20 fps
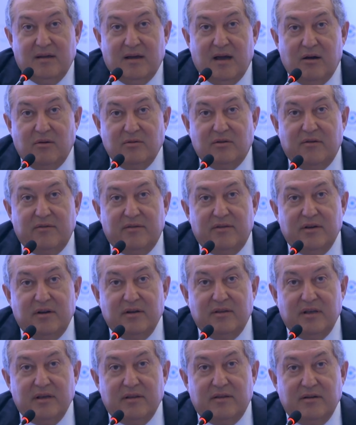Out of
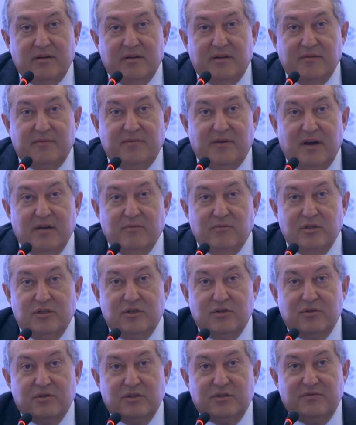30, 35, we
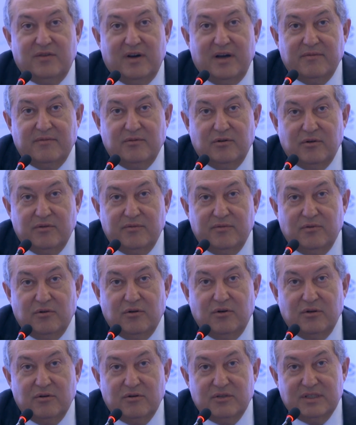chose 5 or
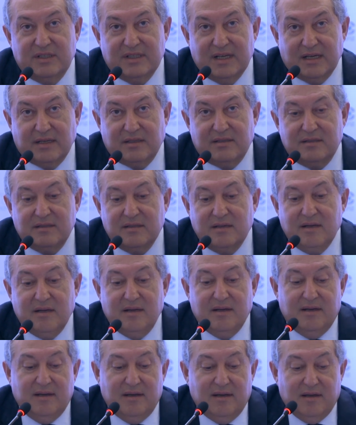4 or 6.
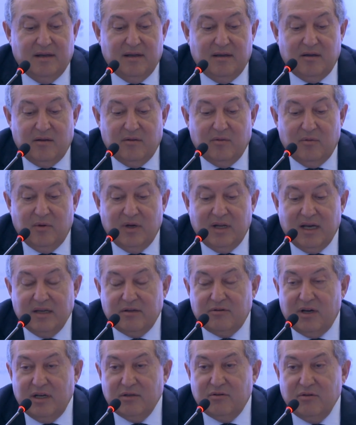When I
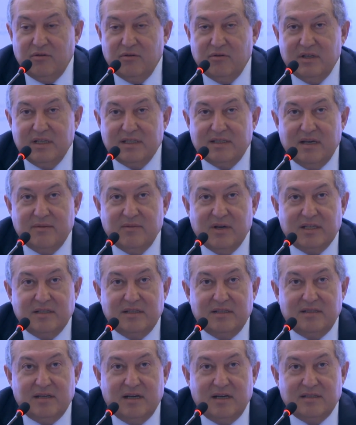tried to do the same
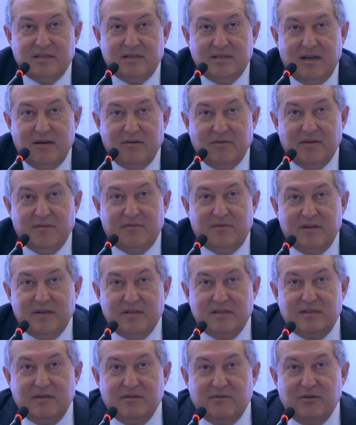exercise now,
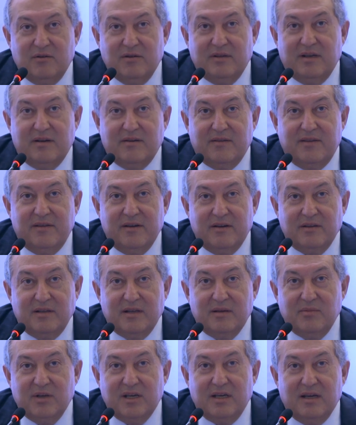first of all, the
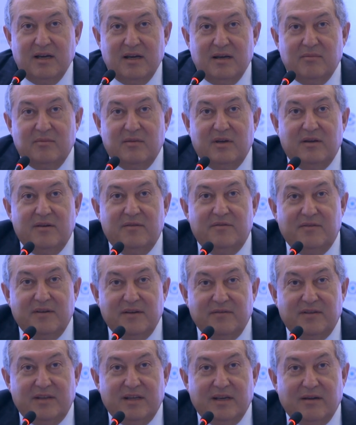30 became
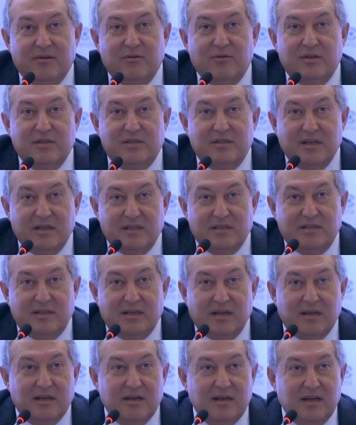50 or
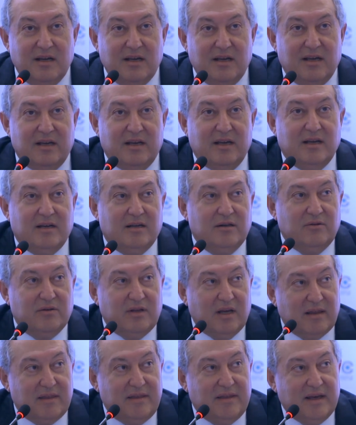60,
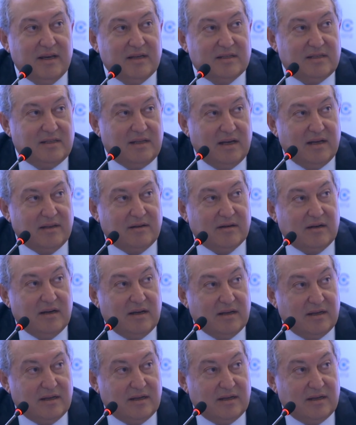including things that